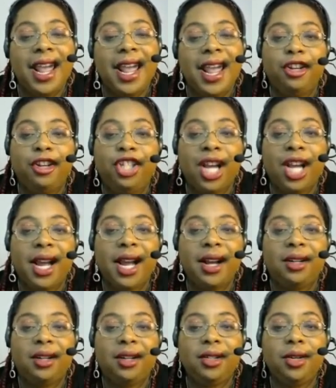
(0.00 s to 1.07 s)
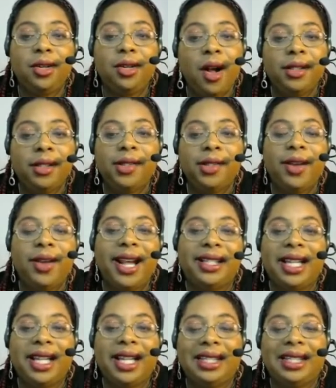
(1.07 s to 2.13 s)
and your child, who also
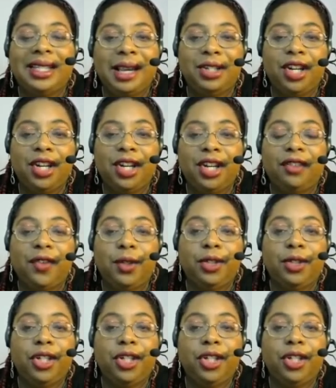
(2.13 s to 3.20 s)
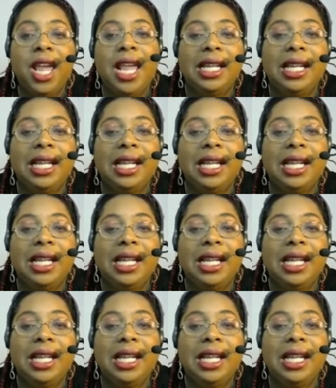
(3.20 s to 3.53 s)
has that same shared folder,